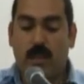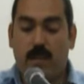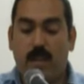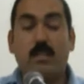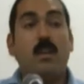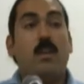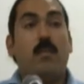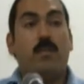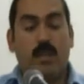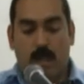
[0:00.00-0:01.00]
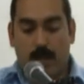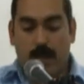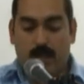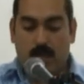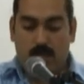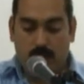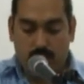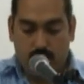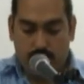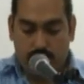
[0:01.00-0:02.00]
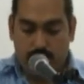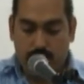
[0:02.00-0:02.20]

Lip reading: and events for the Quebec struggles.